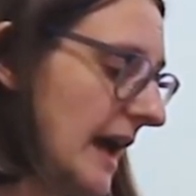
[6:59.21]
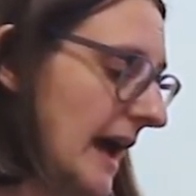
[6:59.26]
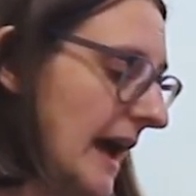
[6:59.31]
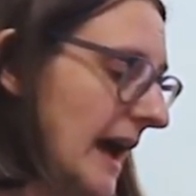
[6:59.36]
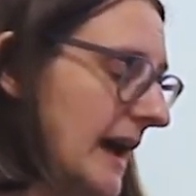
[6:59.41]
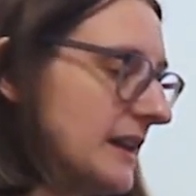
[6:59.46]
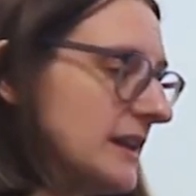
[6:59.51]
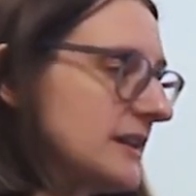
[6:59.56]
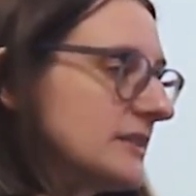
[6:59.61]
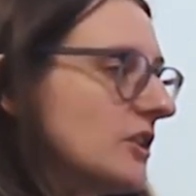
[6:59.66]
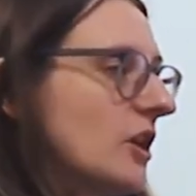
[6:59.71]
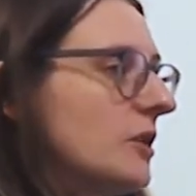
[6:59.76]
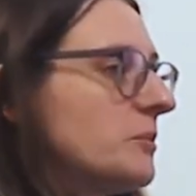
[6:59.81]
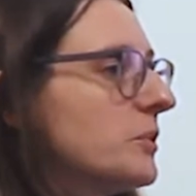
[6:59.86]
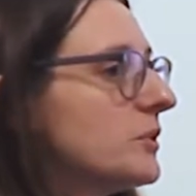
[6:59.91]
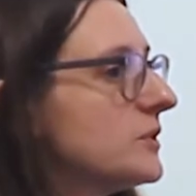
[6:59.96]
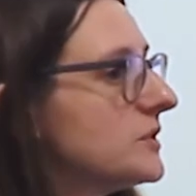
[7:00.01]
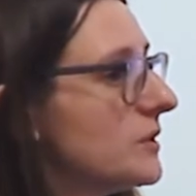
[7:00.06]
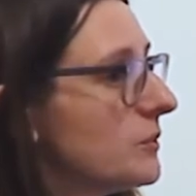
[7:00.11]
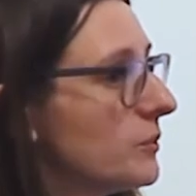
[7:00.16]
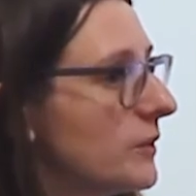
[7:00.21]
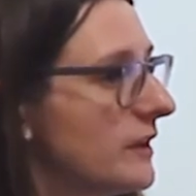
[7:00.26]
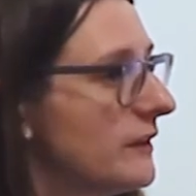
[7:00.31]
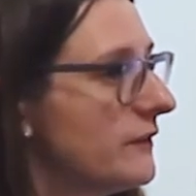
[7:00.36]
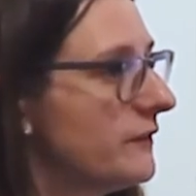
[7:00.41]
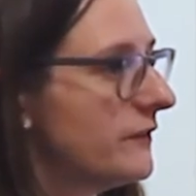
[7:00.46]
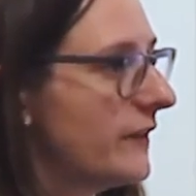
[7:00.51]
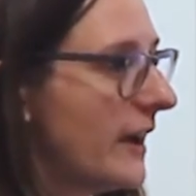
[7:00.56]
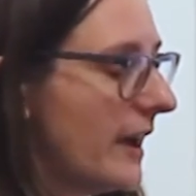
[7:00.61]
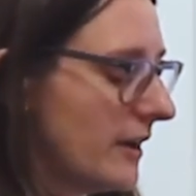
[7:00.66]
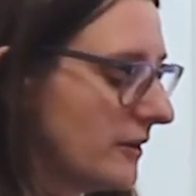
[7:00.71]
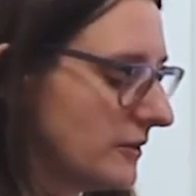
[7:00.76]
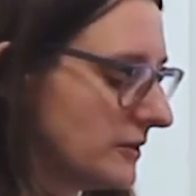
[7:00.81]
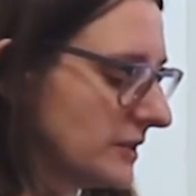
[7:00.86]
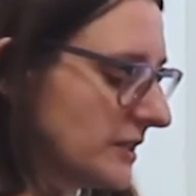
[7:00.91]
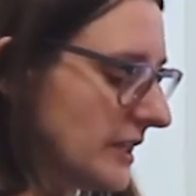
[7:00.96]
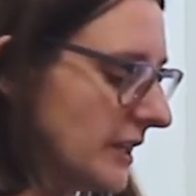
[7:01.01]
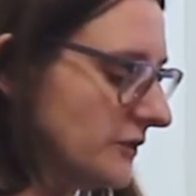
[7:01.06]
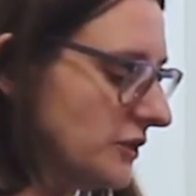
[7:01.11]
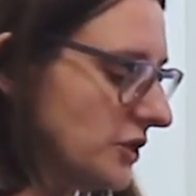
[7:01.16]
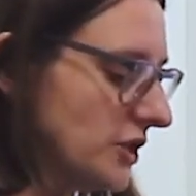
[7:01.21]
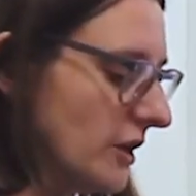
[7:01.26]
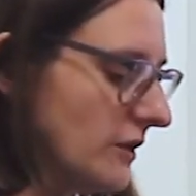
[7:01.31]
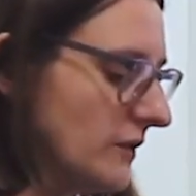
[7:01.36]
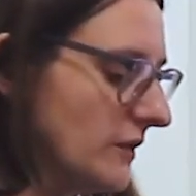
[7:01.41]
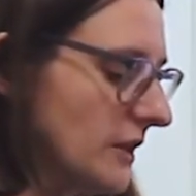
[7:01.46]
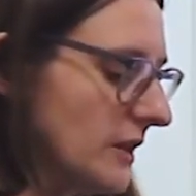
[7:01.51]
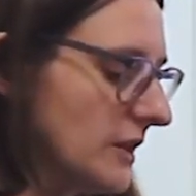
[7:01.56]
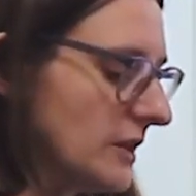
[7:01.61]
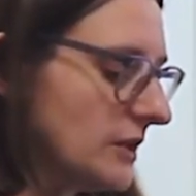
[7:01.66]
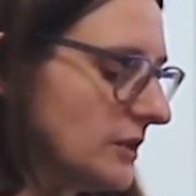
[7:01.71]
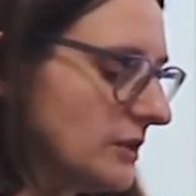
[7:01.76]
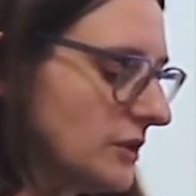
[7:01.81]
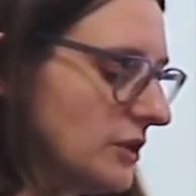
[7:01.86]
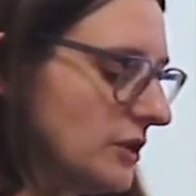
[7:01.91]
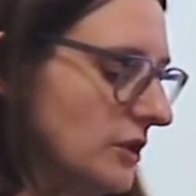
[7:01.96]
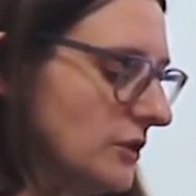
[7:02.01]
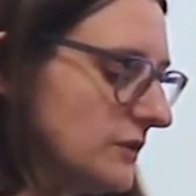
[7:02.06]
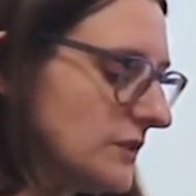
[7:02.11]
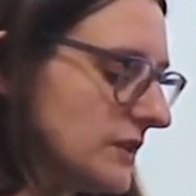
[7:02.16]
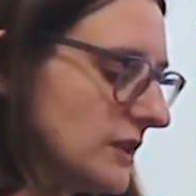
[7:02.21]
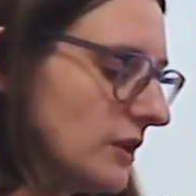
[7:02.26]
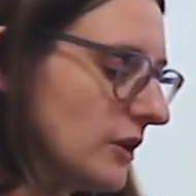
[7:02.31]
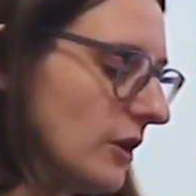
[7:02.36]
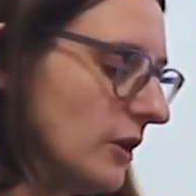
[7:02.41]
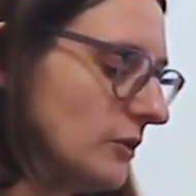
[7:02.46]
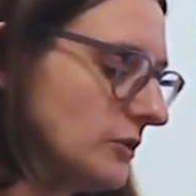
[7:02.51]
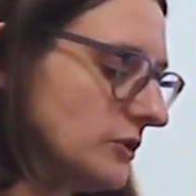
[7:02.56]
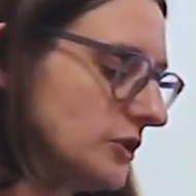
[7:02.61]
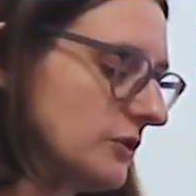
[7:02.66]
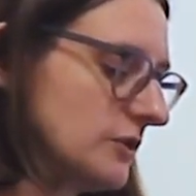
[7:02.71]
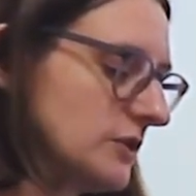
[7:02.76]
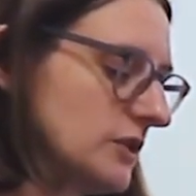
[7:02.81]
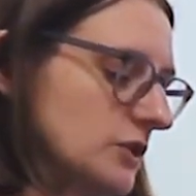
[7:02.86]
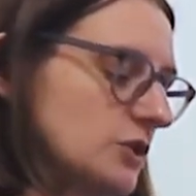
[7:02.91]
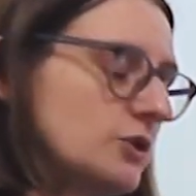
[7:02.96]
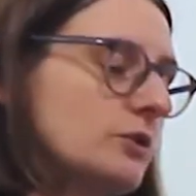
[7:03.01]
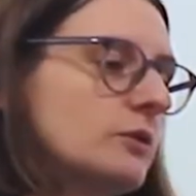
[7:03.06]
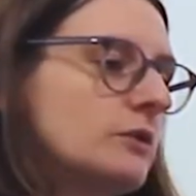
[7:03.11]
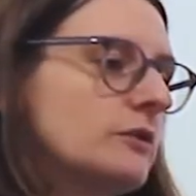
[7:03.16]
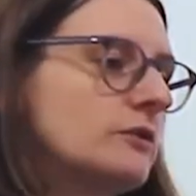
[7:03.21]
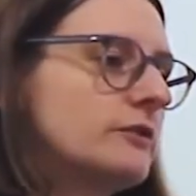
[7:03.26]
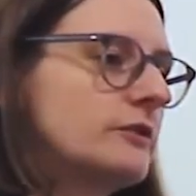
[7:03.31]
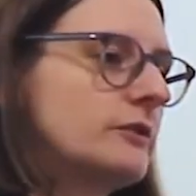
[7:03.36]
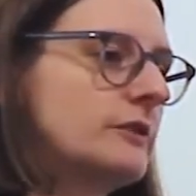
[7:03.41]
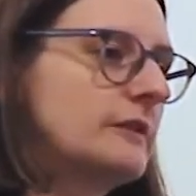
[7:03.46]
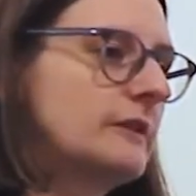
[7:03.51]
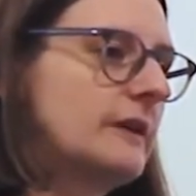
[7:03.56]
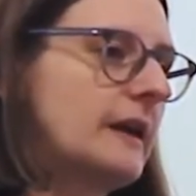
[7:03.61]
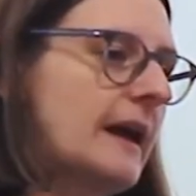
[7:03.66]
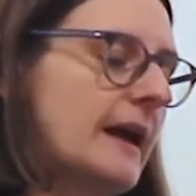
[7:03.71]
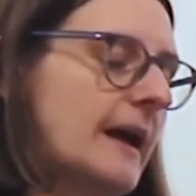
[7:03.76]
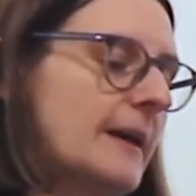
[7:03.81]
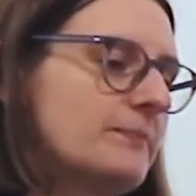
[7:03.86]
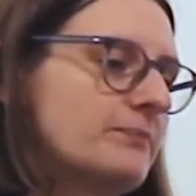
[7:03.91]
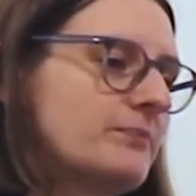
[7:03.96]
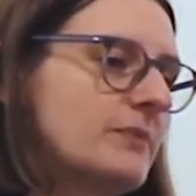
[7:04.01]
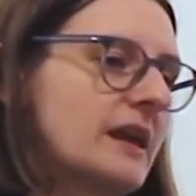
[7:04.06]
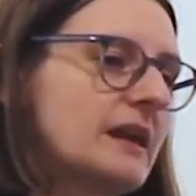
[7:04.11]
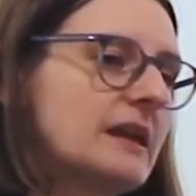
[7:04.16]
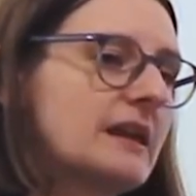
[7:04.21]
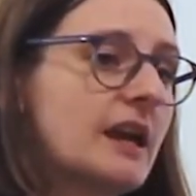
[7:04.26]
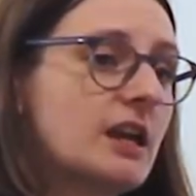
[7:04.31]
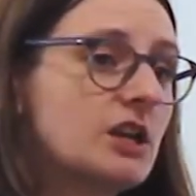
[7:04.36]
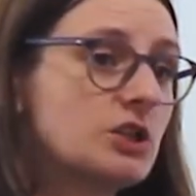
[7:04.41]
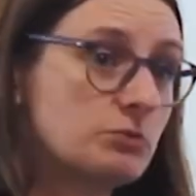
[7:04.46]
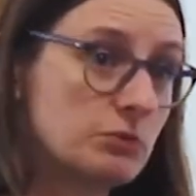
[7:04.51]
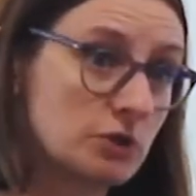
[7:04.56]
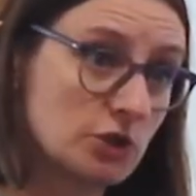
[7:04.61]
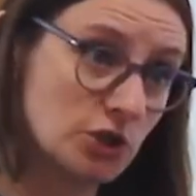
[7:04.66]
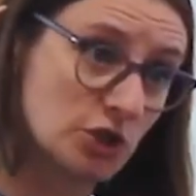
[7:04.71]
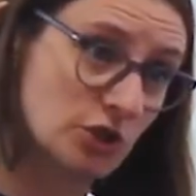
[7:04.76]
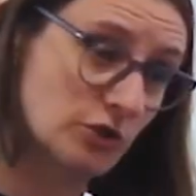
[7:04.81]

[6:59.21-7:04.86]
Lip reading: And examples that we've found have shown that using culture as a tool for engagement